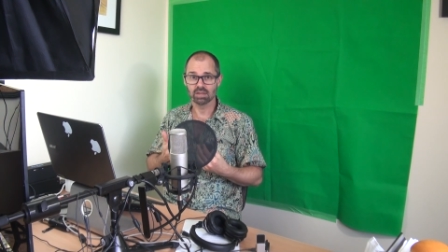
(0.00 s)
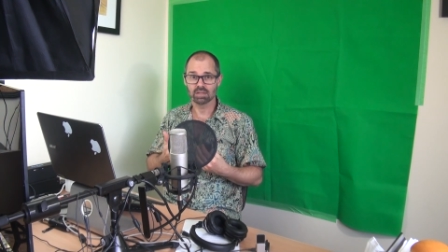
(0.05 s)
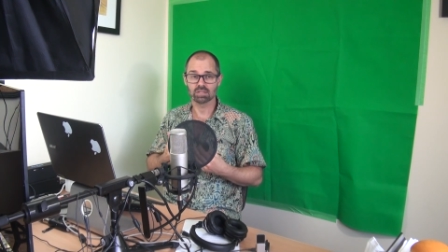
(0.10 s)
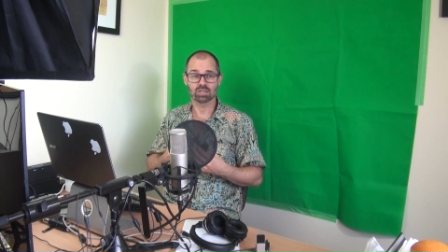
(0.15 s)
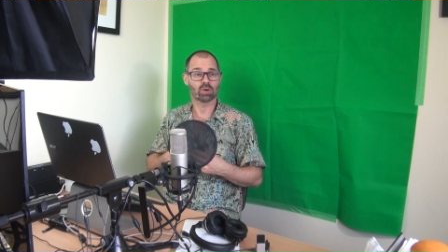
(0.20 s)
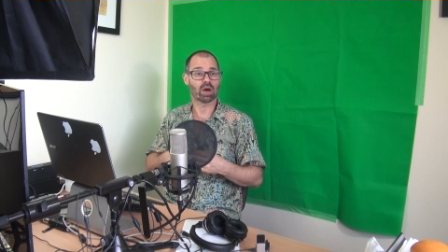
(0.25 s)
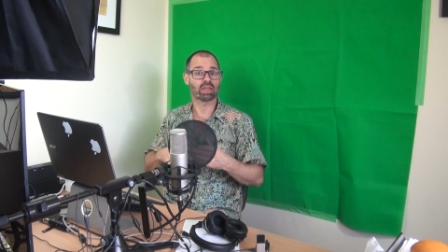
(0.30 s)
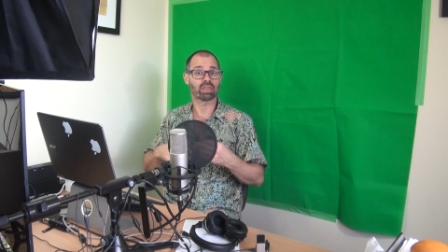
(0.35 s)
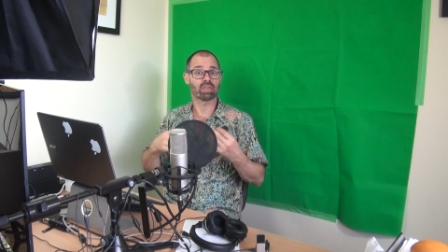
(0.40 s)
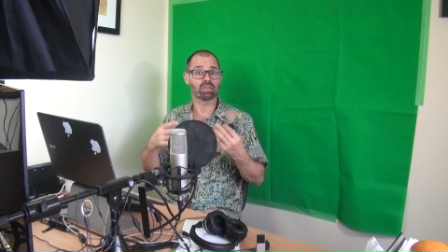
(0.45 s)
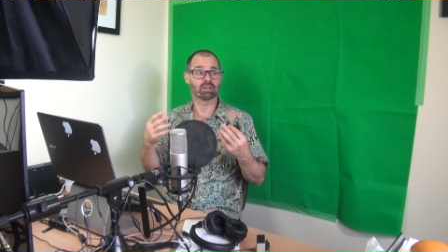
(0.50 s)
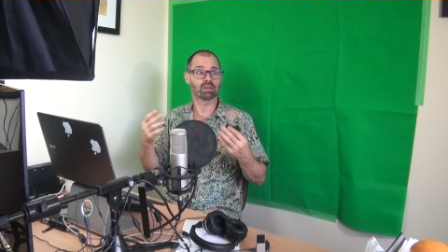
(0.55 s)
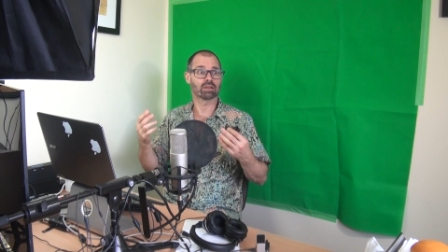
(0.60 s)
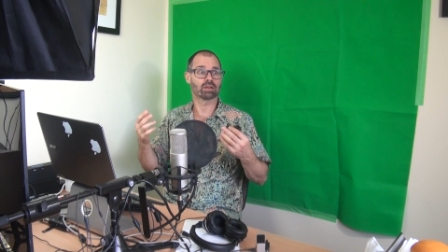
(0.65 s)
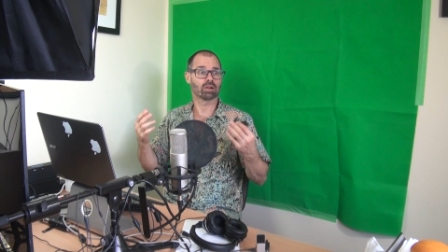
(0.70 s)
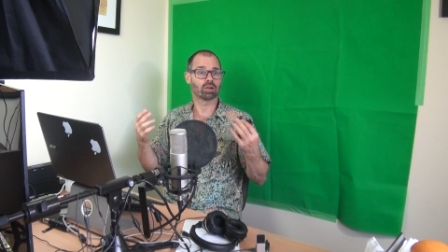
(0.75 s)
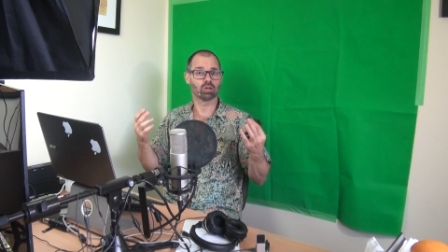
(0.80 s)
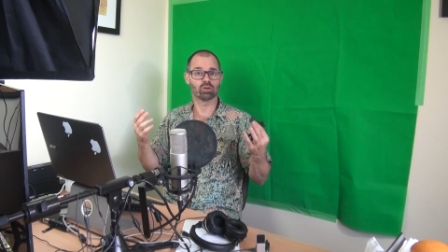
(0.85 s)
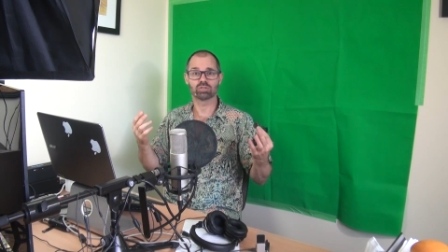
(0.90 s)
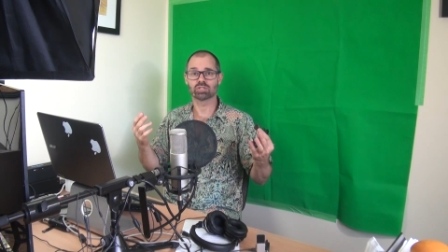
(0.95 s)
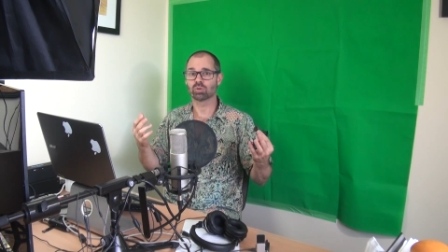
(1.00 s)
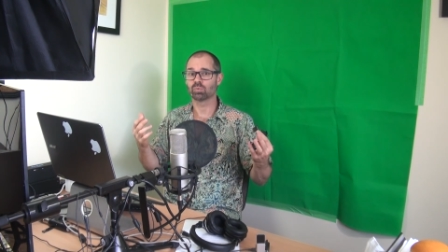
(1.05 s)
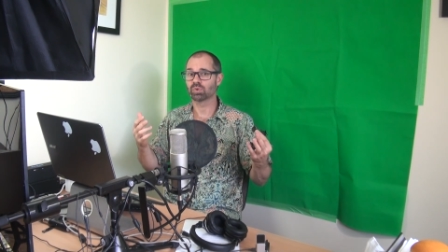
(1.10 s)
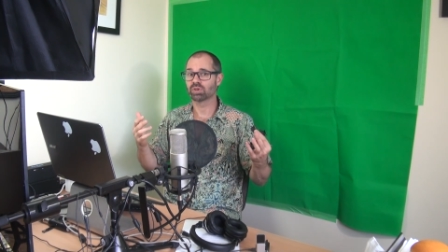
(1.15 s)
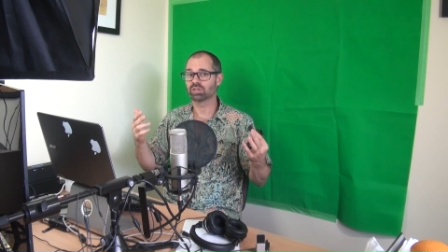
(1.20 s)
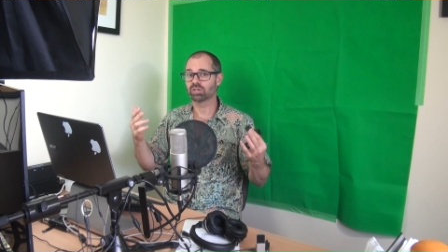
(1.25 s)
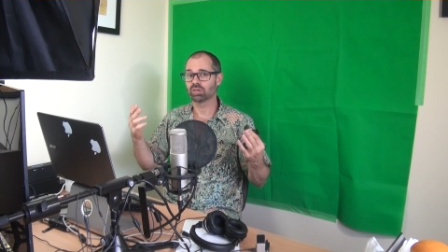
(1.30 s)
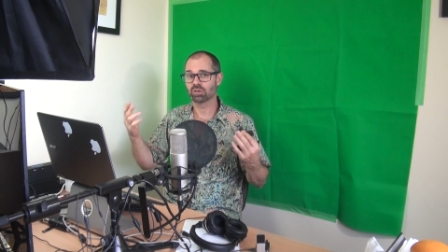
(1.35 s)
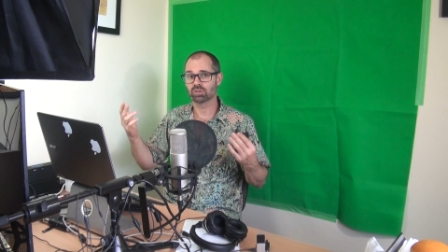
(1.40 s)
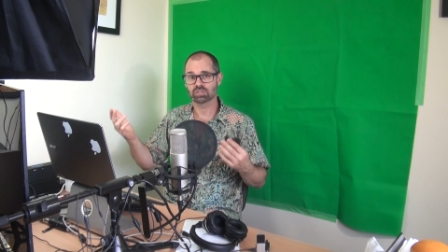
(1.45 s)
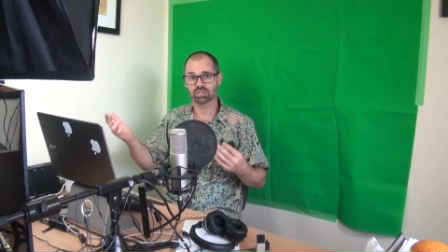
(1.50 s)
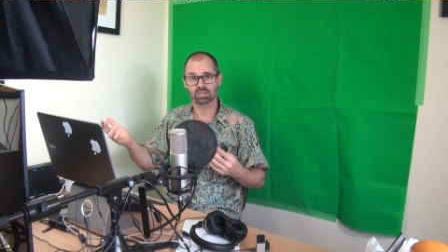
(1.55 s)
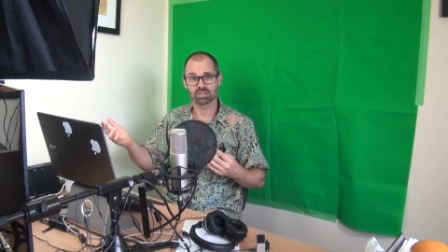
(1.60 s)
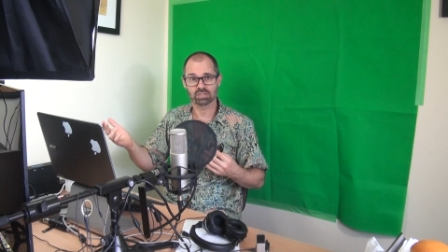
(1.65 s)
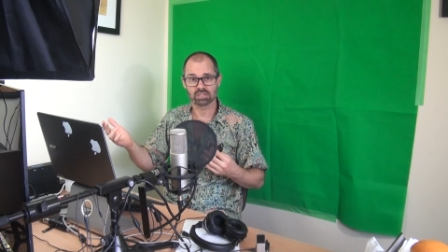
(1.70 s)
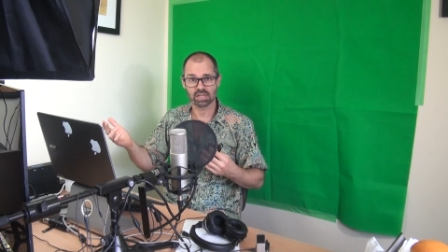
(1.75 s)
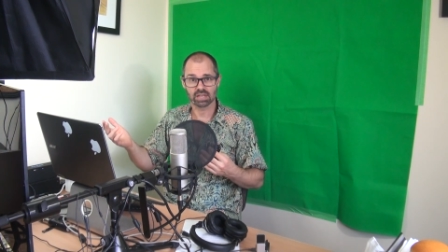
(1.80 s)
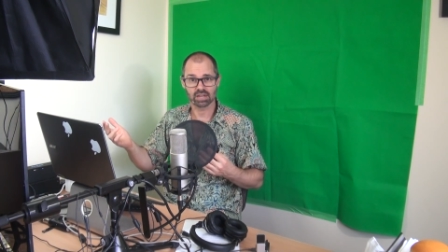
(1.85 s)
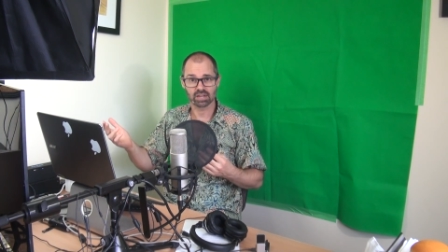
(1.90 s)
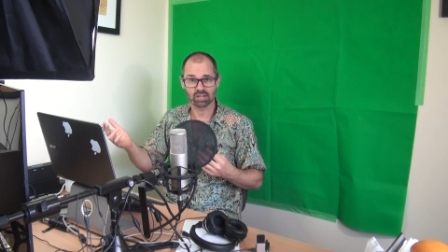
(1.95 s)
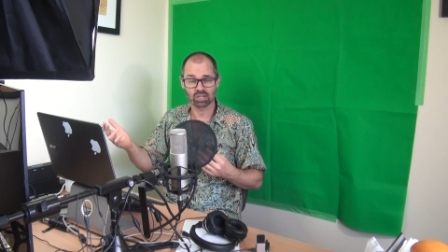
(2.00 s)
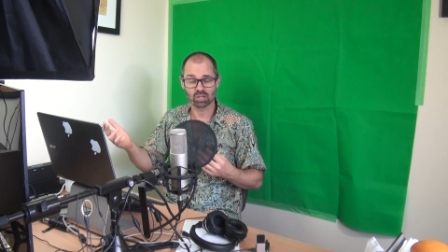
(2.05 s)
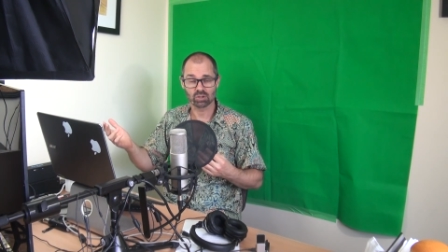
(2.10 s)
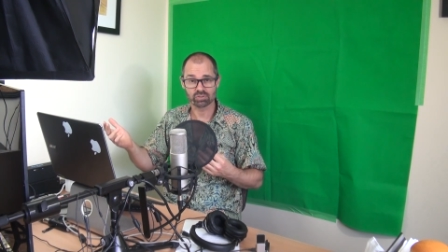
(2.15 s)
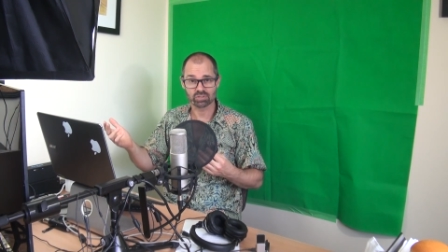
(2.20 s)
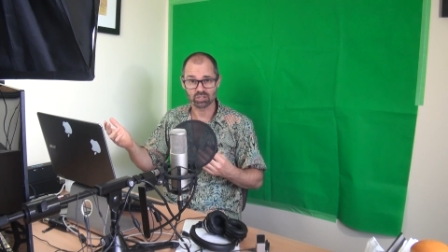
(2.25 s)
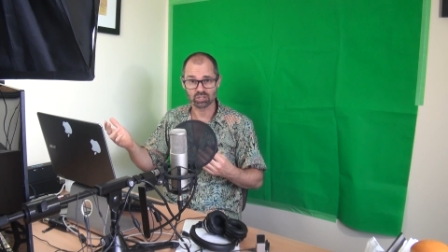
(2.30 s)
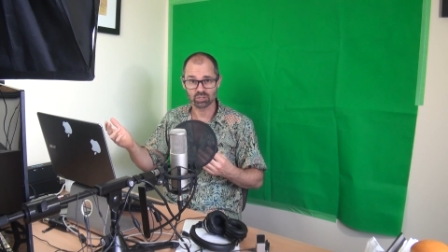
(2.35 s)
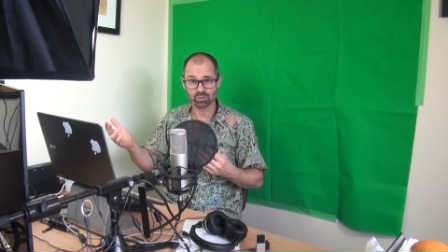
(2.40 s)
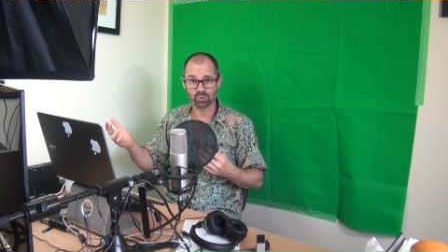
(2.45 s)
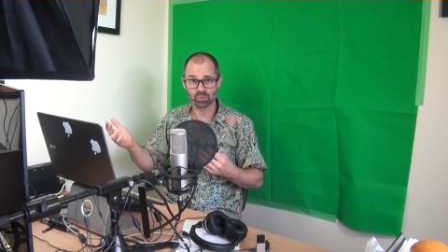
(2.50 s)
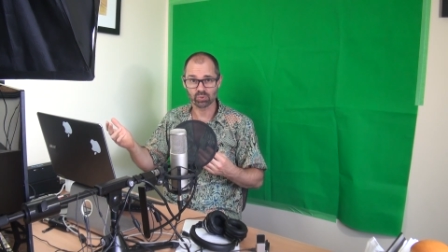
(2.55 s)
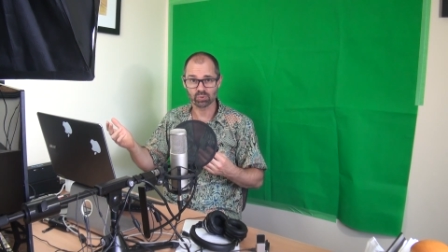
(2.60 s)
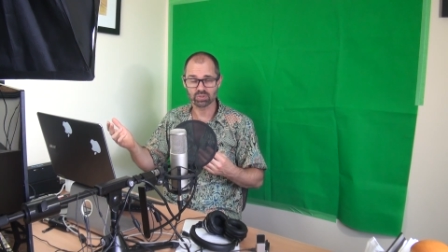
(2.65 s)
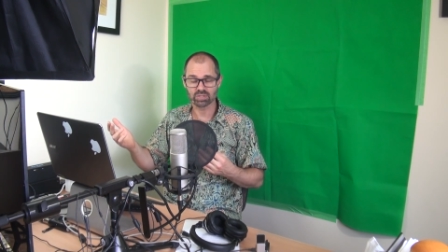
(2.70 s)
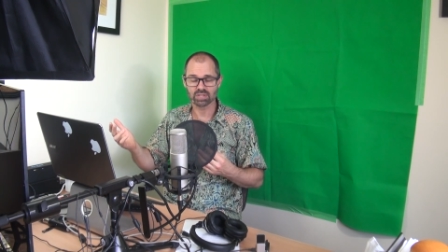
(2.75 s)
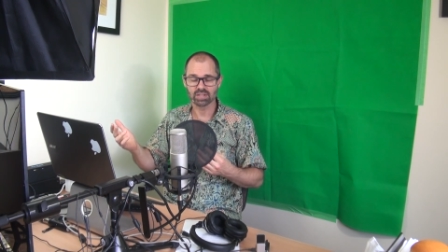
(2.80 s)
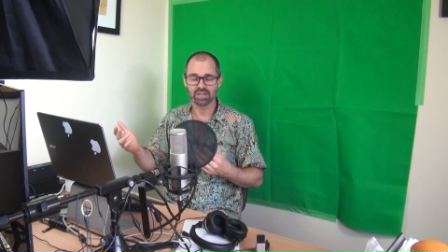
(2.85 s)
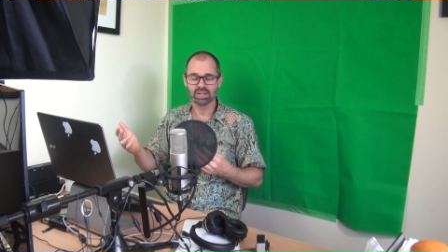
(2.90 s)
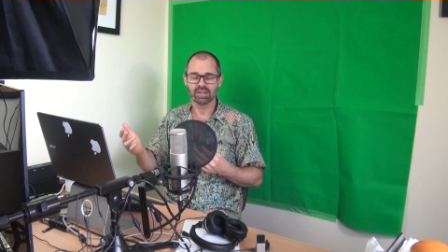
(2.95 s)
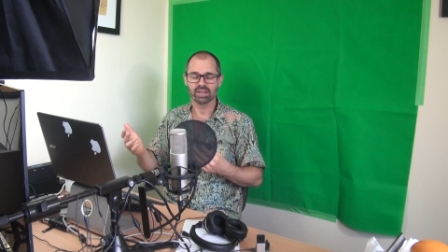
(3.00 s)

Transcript: So, other than closing windows and uh, closing doors,